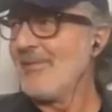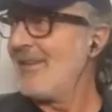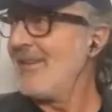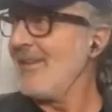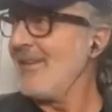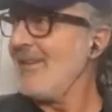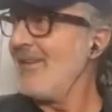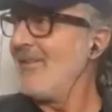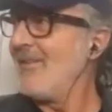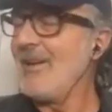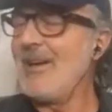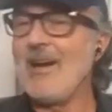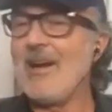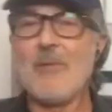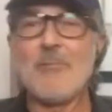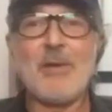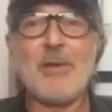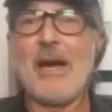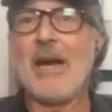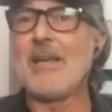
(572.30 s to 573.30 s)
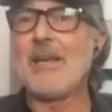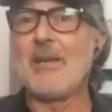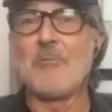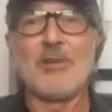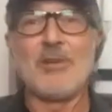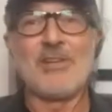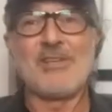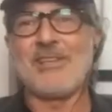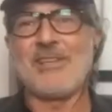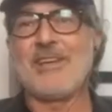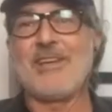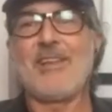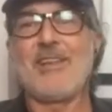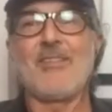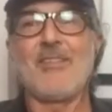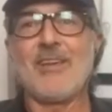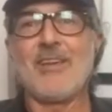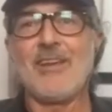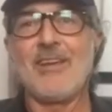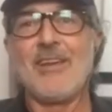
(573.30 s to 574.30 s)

oh wow, I'm not. I didn't want to say anything